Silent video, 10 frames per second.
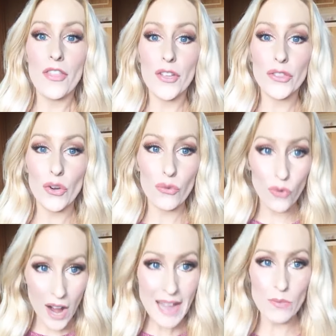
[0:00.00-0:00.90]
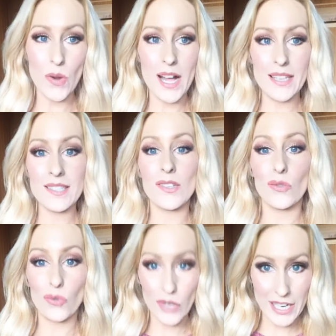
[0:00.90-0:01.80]
that the right ones
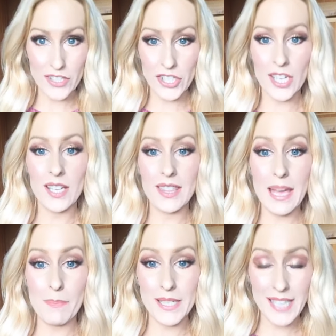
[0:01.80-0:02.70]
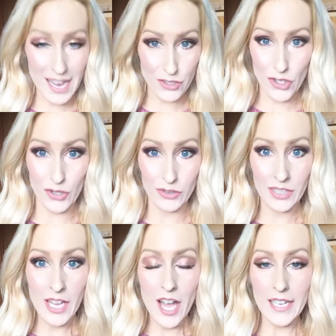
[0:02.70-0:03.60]
reach their potential.
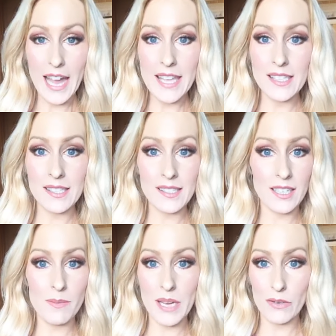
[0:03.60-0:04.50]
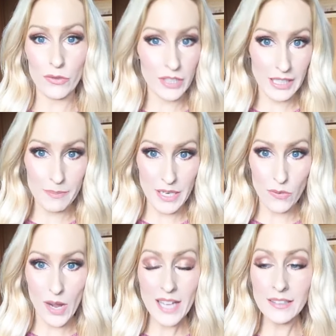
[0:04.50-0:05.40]
Okay, this is going to be a really big
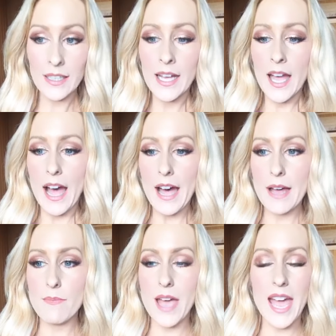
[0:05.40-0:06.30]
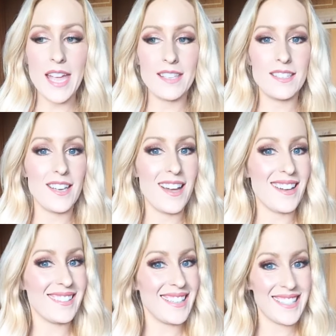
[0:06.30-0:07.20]
one, um, and uh,
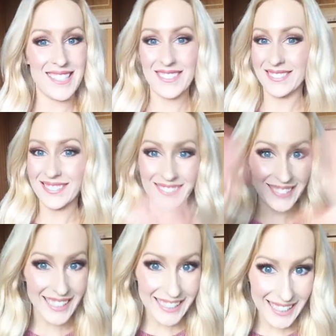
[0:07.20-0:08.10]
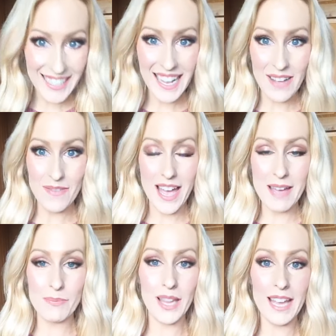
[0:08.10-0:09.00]
it's really come
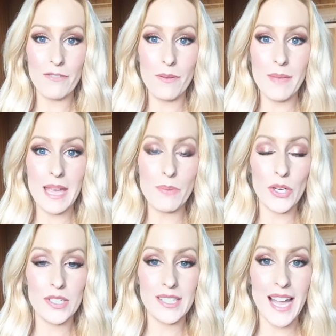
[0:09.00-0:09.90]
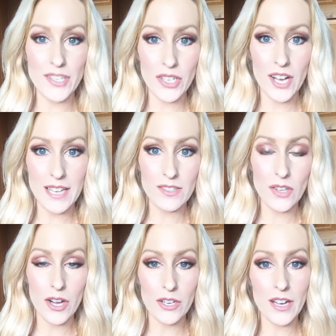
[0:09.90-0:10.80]
at play for me because, as you guys
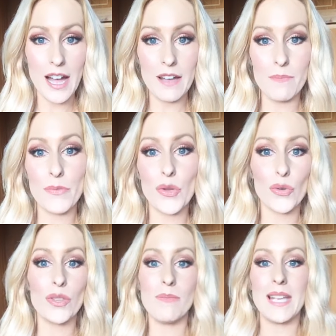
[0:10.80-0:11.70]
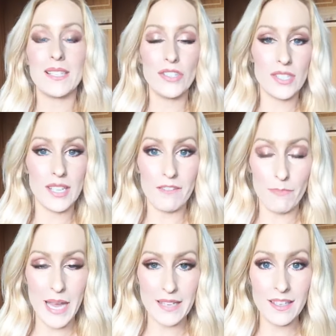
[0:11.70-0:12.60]
know, um, through the messages I've
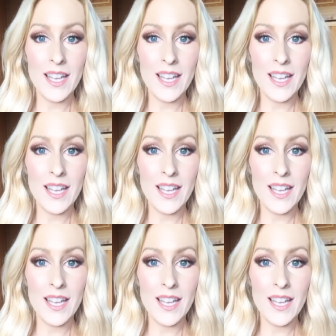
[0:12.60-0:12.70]
been